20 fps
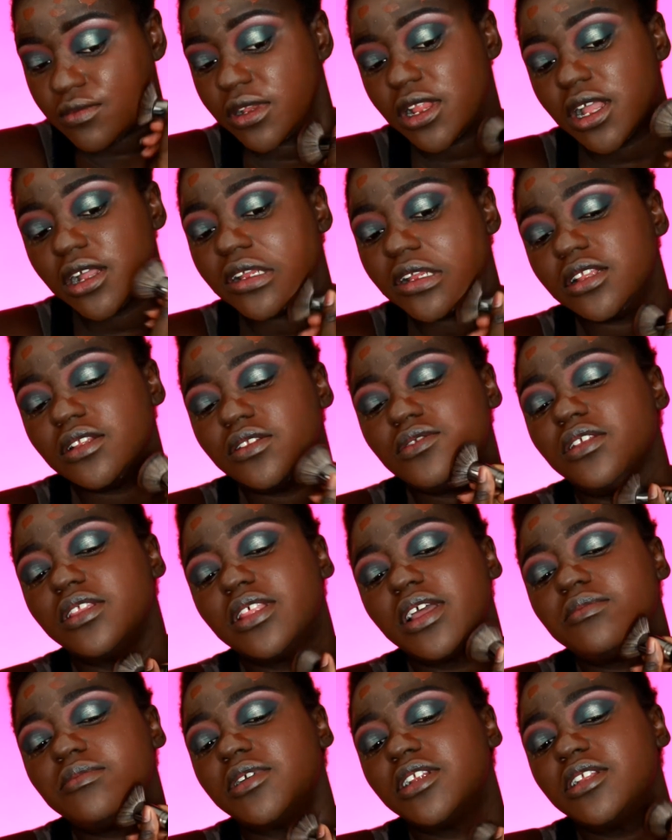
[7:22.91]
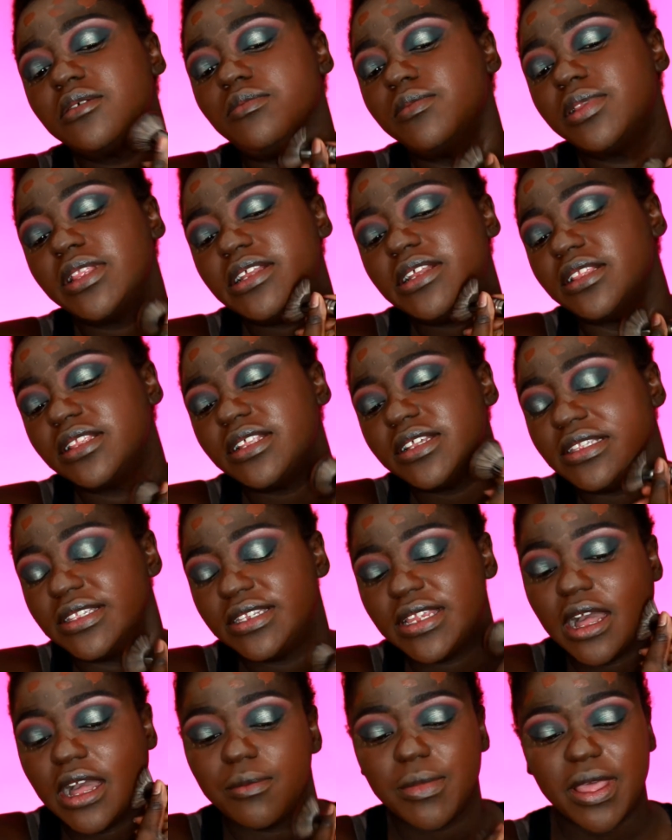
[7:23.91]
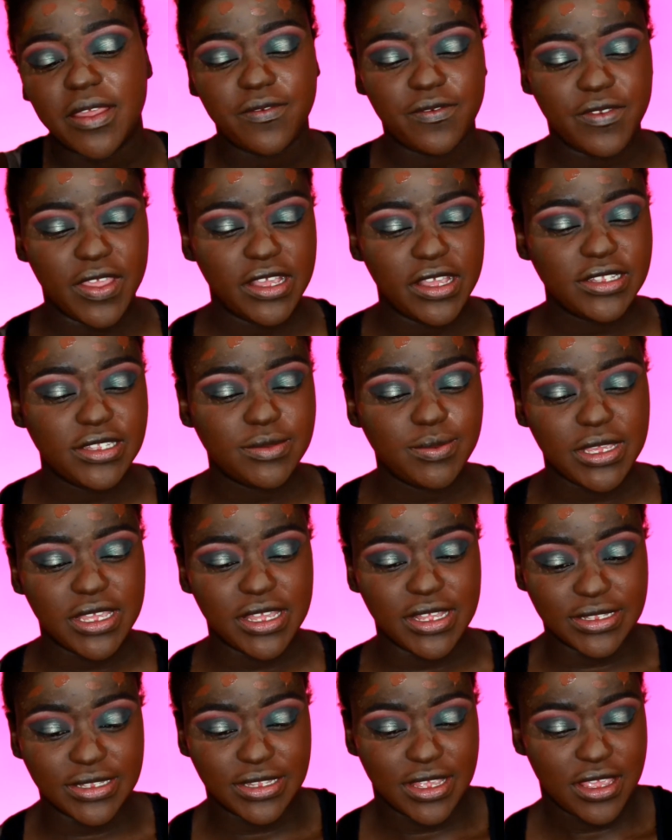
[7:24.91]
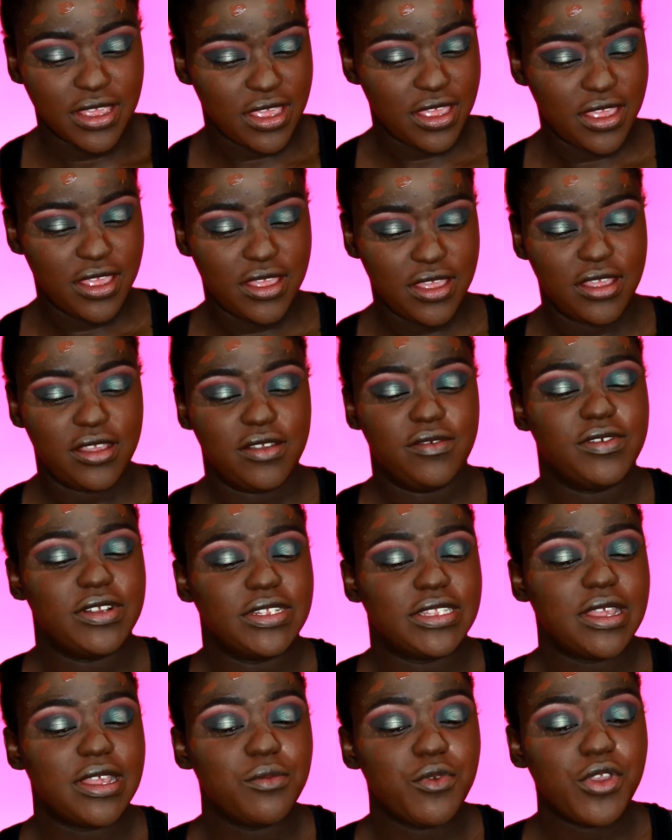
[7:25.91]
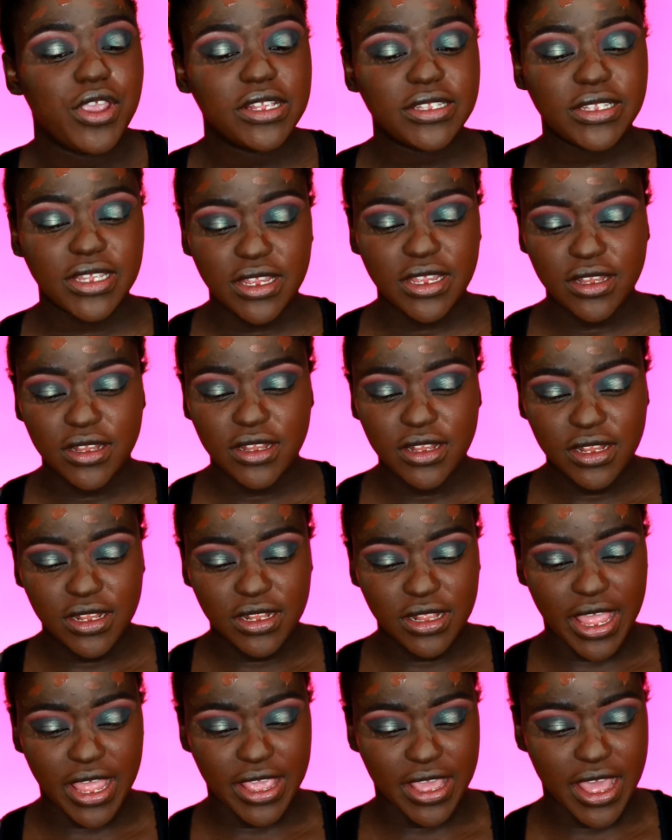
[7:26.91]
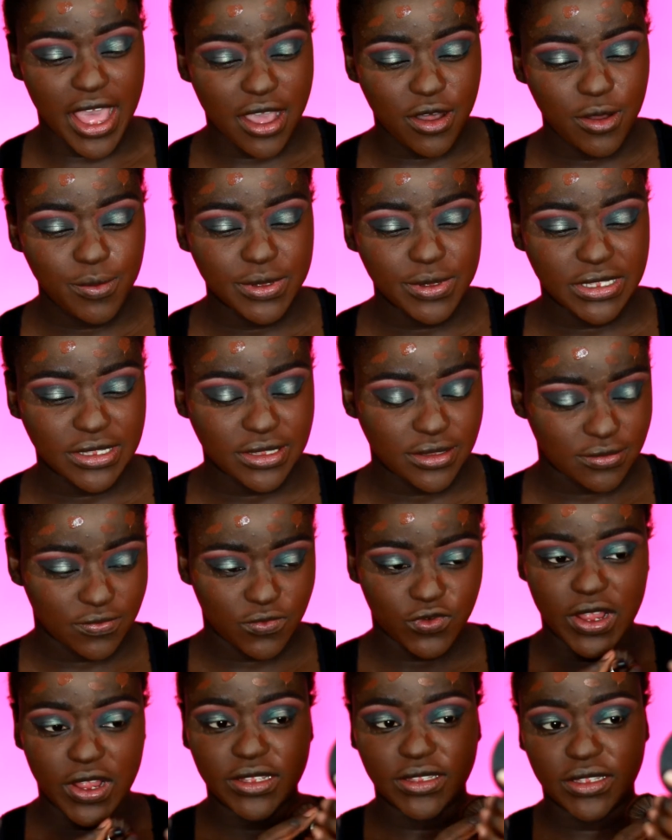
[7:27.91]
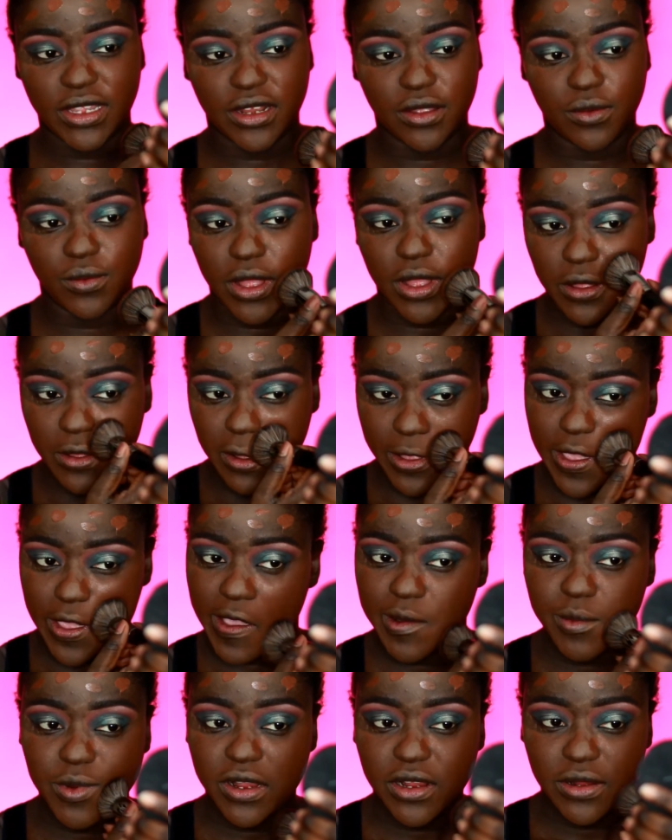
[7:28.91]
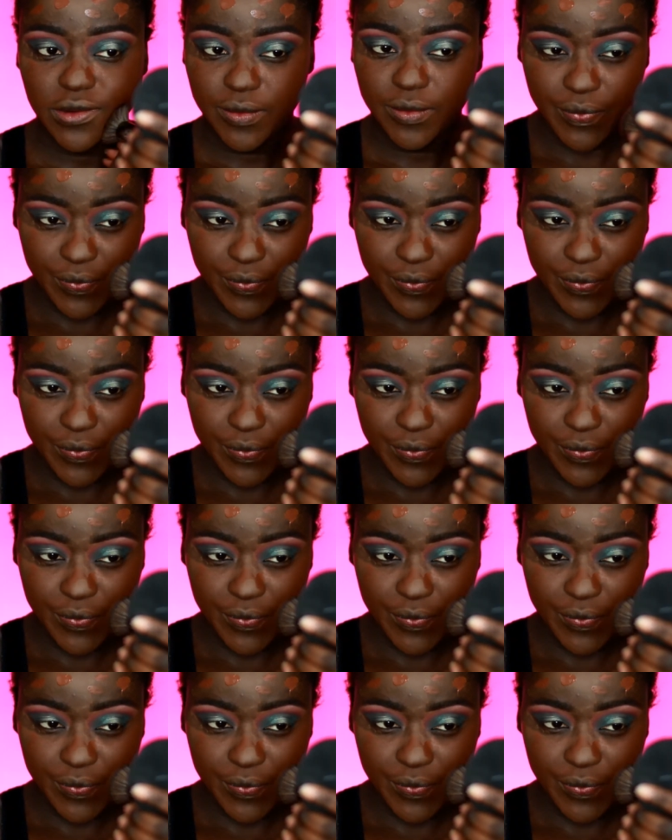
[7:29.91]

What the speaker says: We're not gonna do that. I'm gonna blend this down my face because for some reason, like, I hope it's translating well on camera.